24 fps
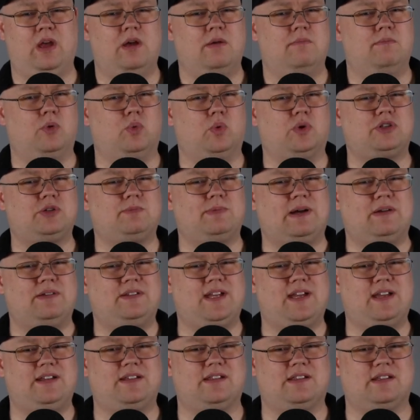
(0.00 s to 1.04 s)
But what about
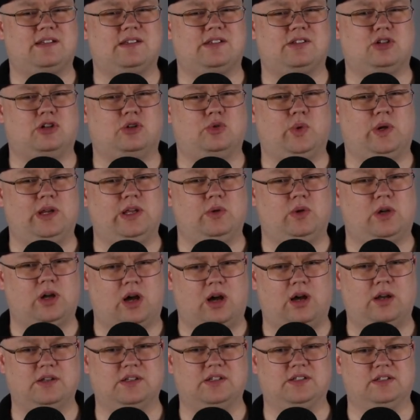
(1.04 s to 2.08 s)
data that's stored where you
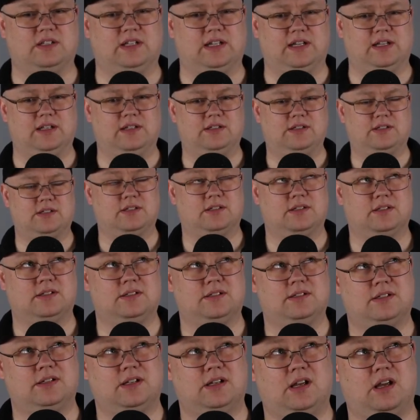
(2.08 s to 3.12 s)
can't see it?
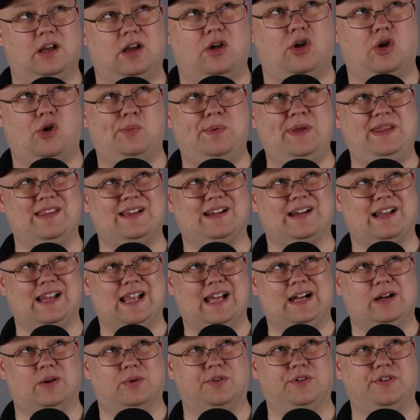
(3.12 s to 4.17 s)
Up in the
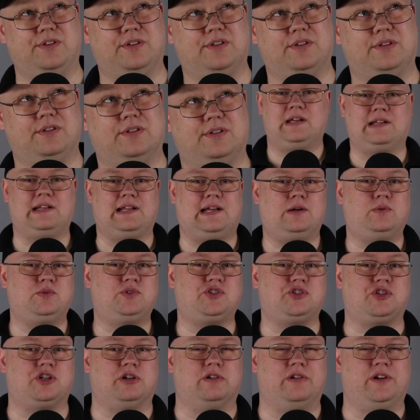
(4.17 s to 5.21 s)
cloud. Cloud
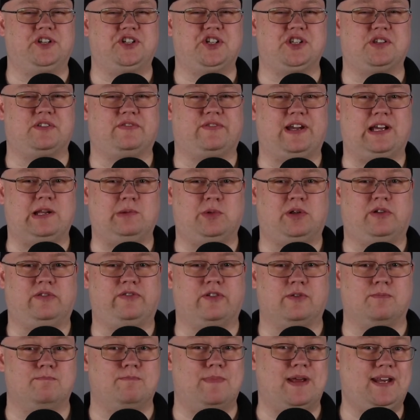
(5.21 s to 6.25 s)
storage is available
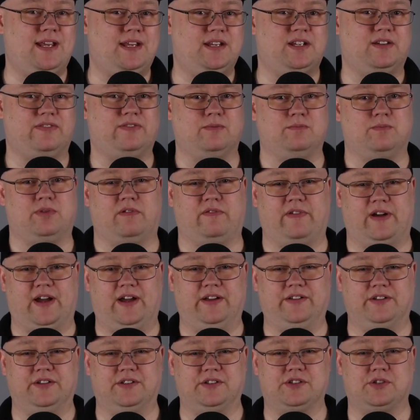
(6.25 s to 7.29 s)
from many different
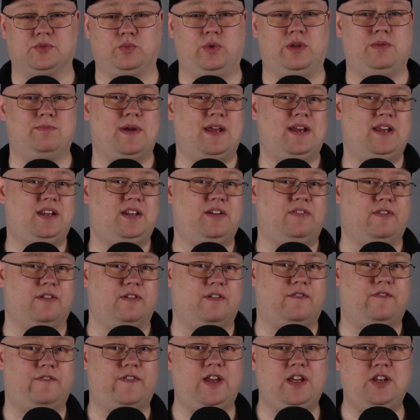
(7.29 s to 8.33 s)
providers, with many
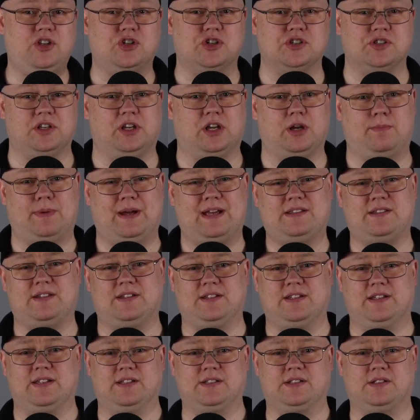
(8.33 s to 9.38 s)
different features and
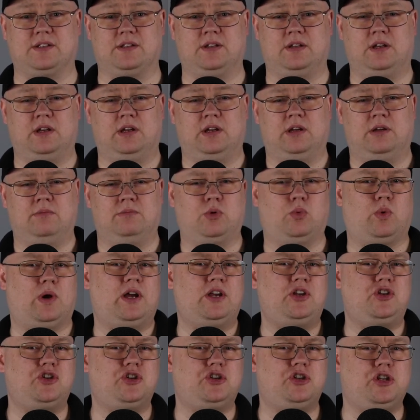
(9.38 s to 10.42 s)
capacities. But why
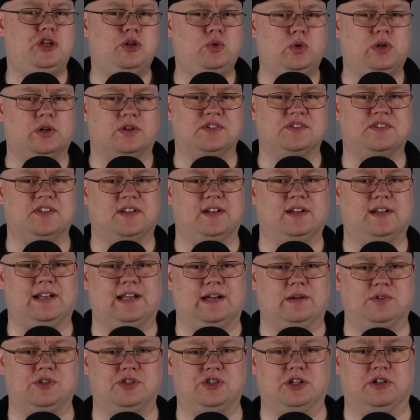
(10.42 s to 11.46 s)
should you consider
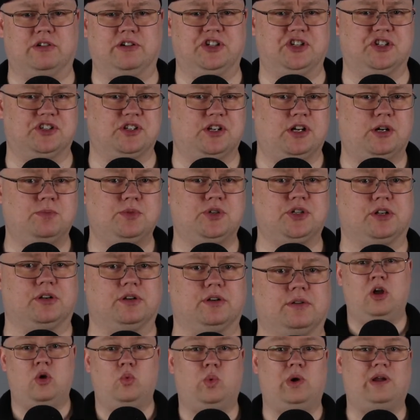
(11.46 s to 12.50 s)
cloud storage as an option?
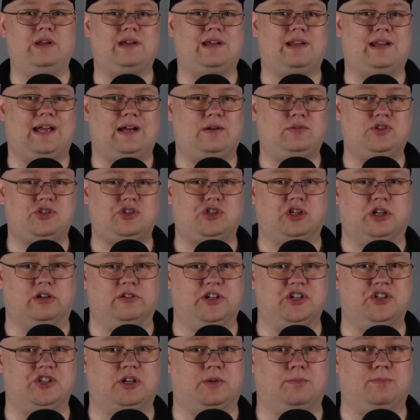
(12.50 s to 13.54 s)
Well, cloud
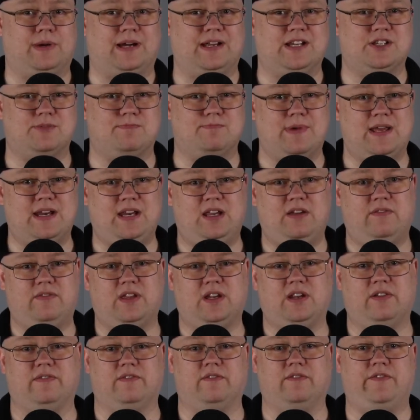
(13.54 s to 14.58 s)
storage combines many of the
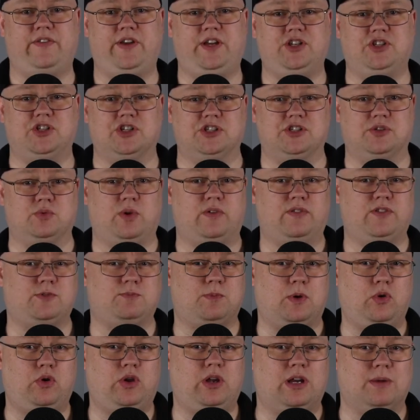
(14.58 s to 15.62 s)
different features that we've
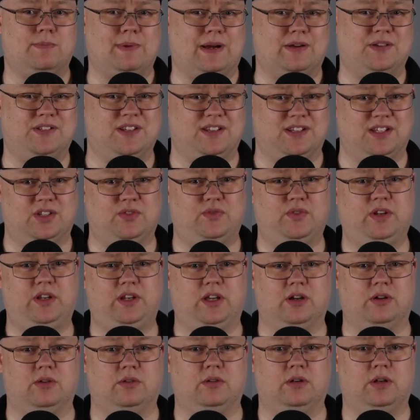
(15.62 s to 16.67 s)
spoken about in this
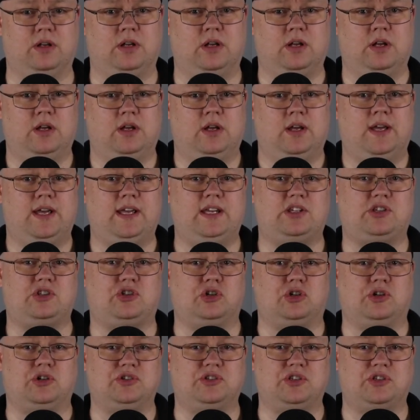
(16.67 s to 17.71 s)
video. It
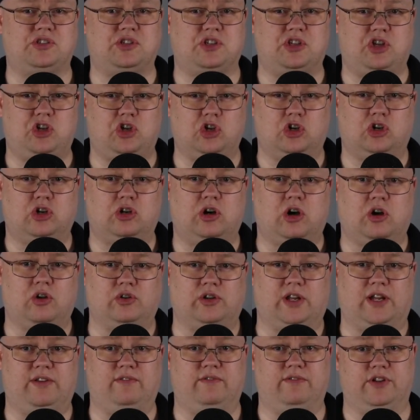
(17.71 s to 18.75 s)
stores a secure
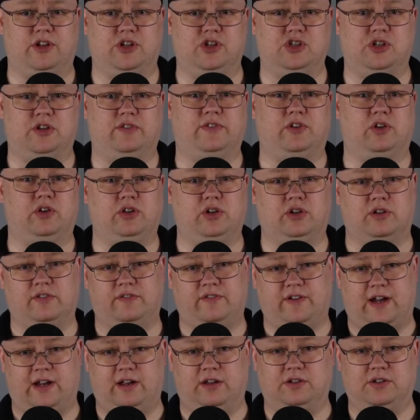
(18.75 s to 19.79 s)
online version of all your
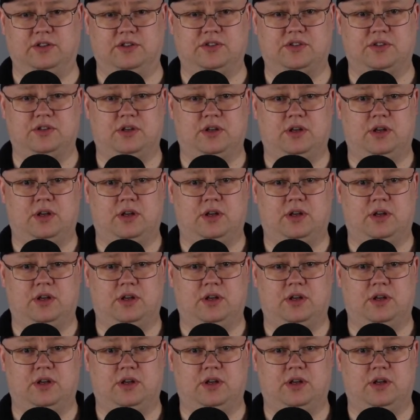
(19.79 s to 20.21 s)
files.